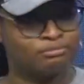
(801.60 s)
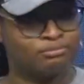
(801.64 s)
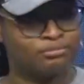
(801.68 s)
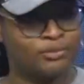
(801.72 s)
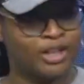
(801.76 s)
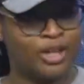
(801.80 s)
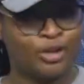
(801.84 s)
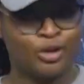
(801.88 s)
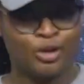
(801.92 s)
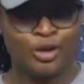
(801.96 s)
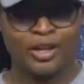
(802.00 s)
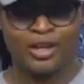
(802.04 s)

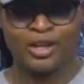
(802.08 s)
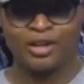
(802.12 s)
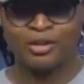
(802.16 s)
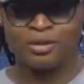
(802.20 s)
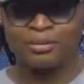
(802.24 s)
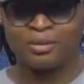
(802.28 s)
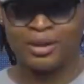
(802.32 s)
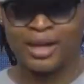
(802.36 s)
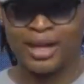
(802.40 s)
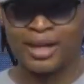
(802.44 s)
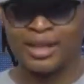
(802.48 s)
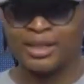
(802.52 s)
In your head,
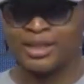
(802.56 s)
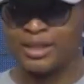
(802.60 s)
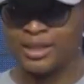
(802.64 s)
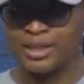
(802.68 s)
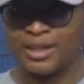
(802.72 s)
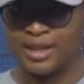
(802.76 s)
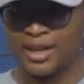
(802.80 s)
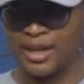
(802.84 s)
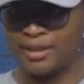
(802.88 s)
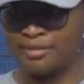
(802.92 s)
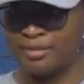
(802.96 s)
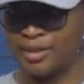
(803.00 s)
you'll be like, she
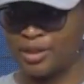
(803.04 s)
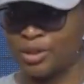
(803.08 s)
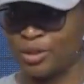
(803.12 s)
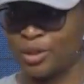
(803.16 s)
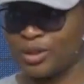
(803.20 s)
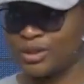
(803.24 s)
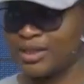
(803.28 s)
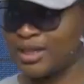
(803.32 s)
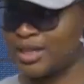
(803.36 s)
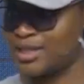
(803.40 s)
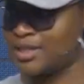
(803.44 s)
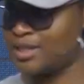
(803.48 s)
never
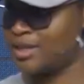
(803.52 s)
taught us